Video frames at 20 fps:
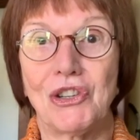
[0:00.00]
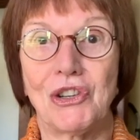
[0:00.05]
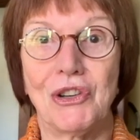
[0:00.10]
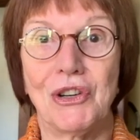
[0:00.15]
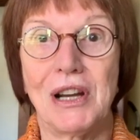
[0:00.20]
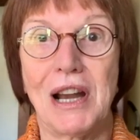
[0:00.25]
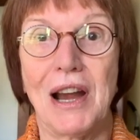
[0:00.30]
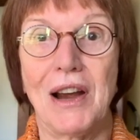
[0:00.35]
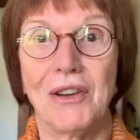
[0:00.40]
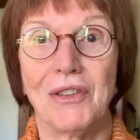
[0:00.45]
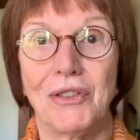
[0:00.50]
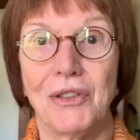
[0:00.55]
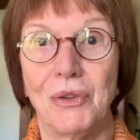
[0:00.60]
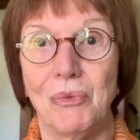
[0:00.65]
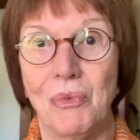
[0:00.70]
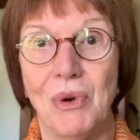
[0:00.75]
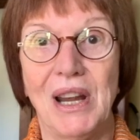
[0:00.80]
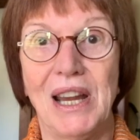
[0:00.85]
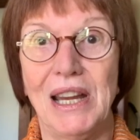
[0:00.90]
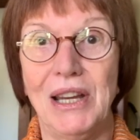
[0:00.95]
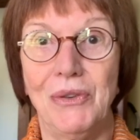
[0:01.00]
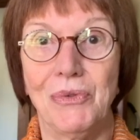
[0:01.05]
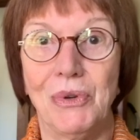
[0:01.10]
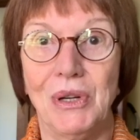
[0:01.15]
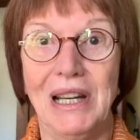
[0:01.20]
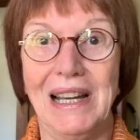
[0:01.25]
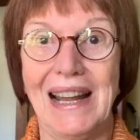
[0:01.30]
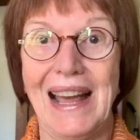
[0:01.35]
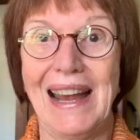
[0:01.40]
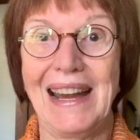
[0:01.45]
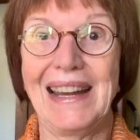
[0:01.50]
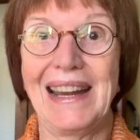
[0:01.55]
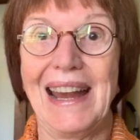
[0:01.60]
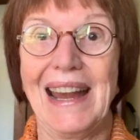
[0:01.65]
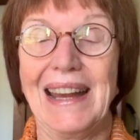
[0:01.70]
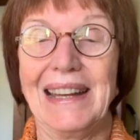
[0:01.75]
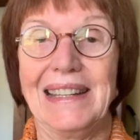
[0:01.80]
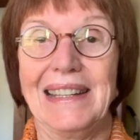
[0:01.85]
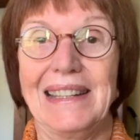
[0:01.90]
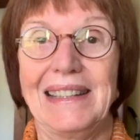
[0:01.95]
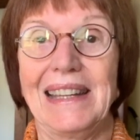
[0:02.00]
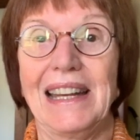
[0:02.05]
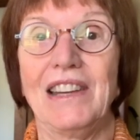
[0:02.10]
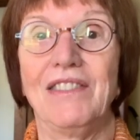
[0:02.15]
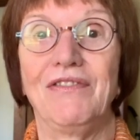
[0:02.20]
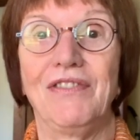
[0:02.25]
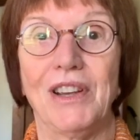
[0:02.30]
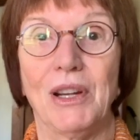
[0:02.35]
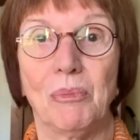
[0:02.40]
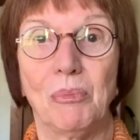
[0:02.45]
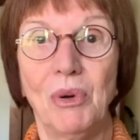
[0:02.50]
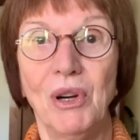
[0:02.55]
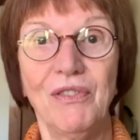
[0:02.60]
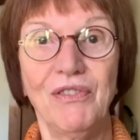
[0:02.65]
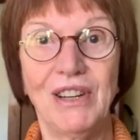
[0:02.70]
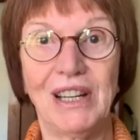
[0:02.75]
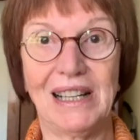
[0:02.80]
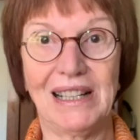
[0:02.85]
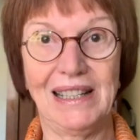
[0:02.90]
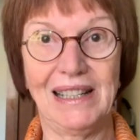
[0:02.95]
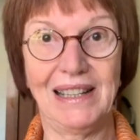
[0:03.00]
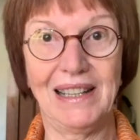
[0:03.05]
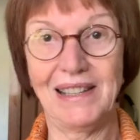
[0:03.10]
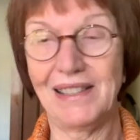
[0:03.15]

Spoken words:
turn out the way you would like and that they fit perfectly.